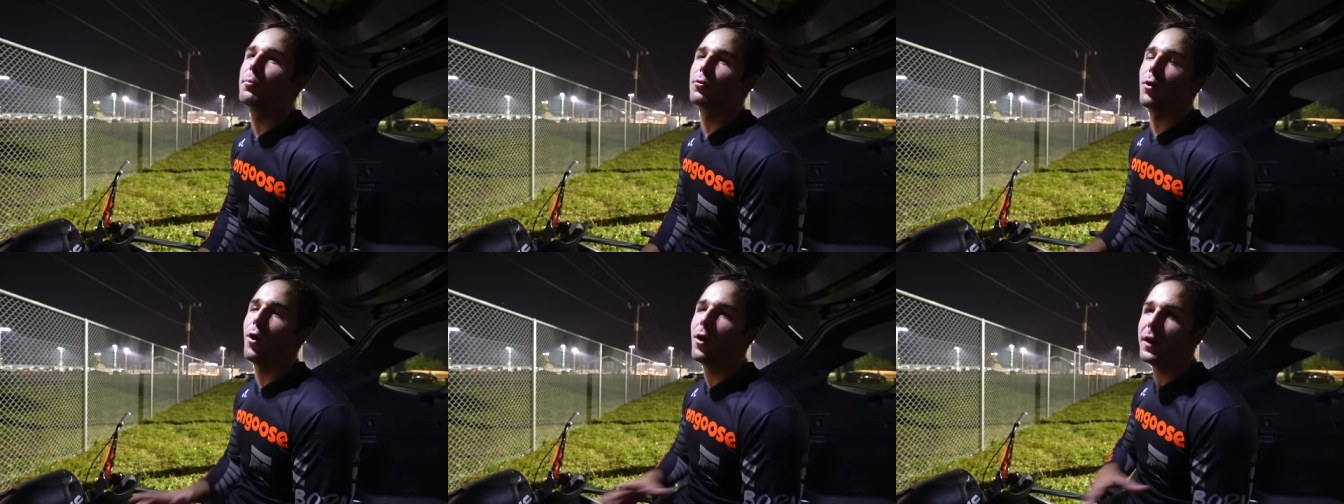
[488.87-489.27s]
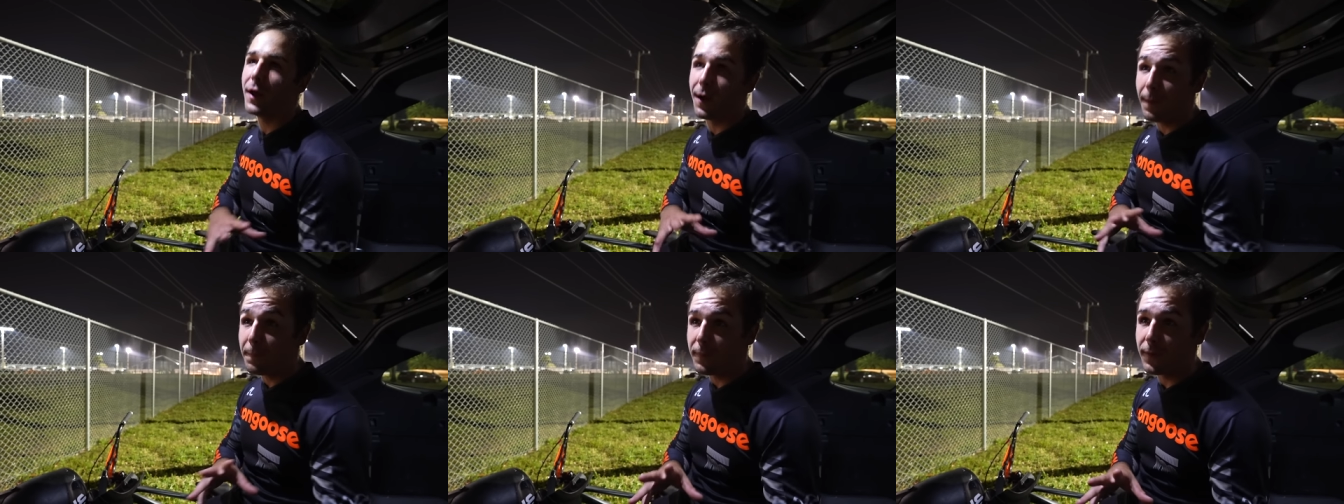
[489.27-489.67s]
brought
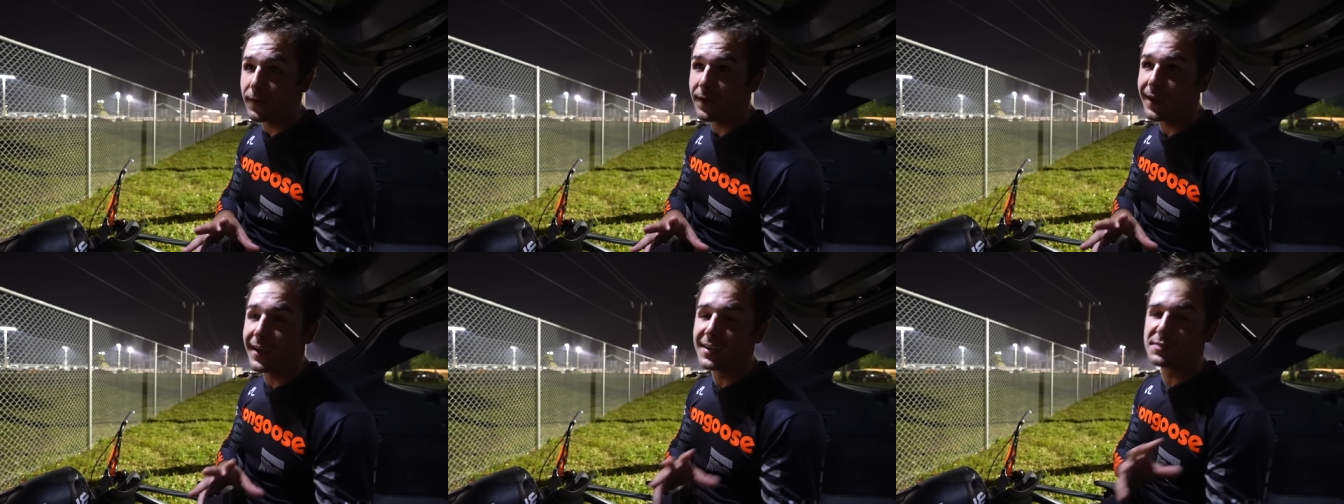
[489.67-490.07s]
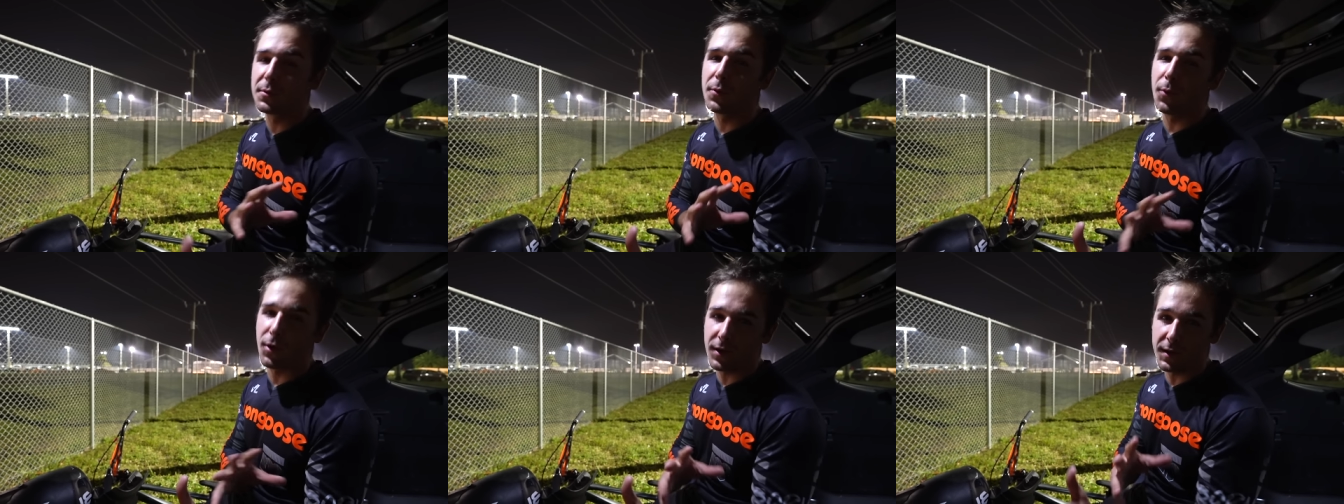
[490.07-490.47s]
up as we
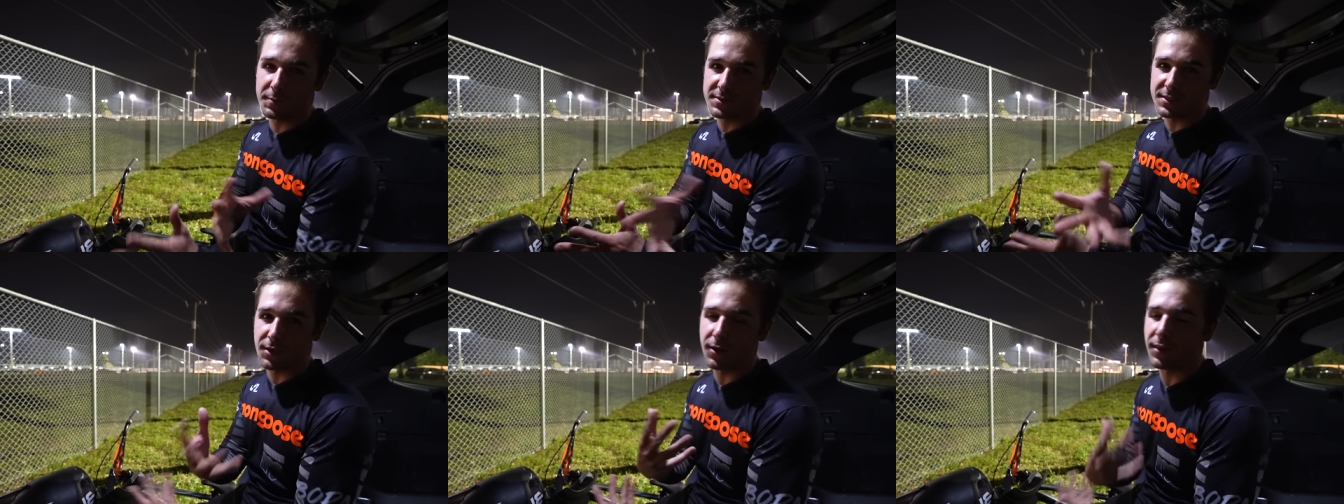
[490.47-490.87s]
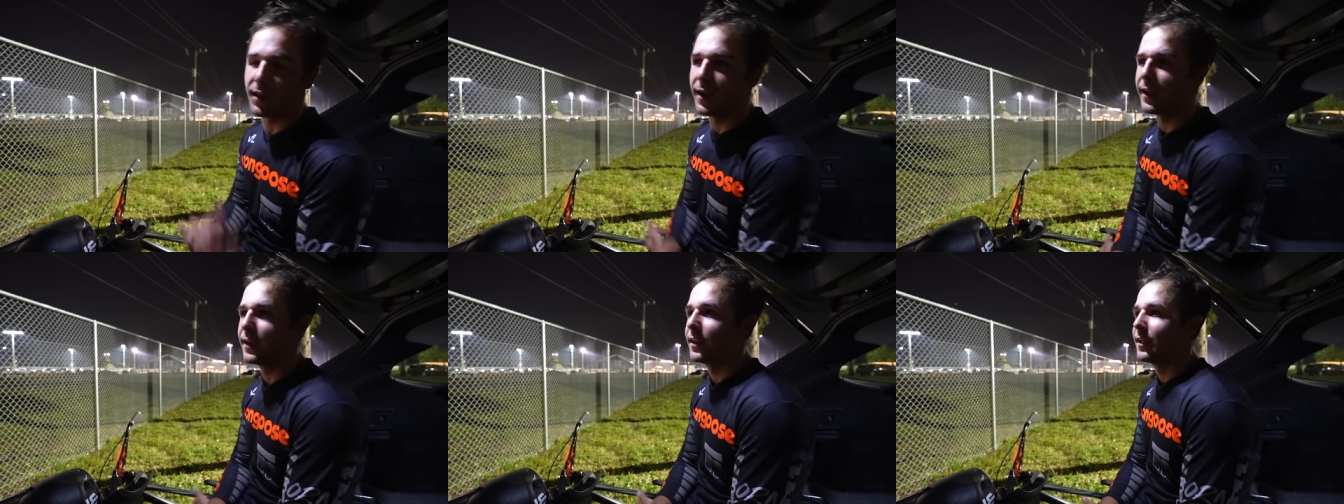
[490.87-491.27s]
were walking up the start
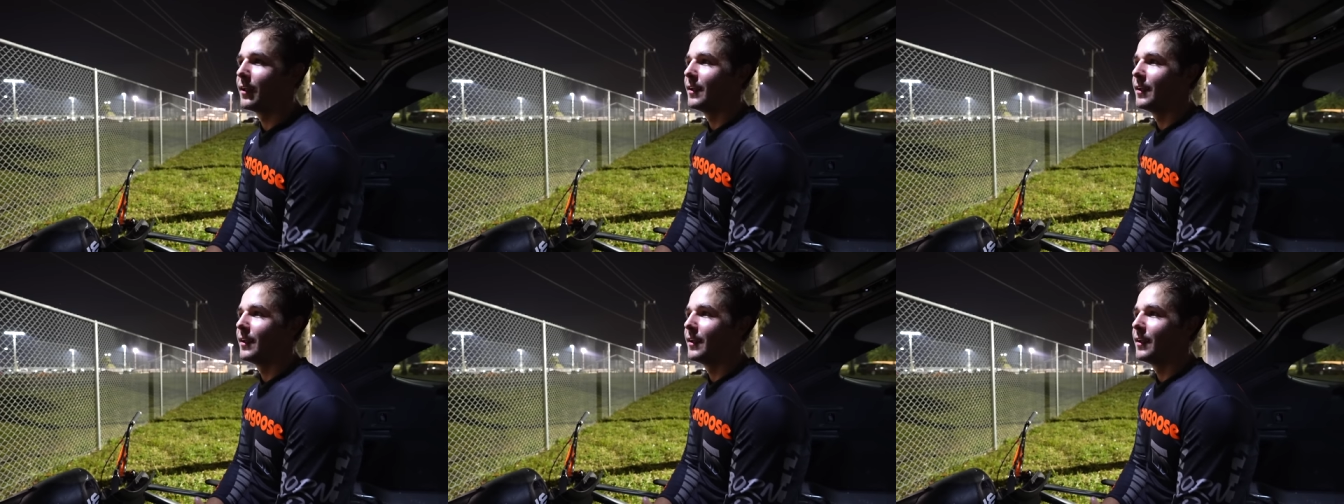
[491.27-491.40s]
line.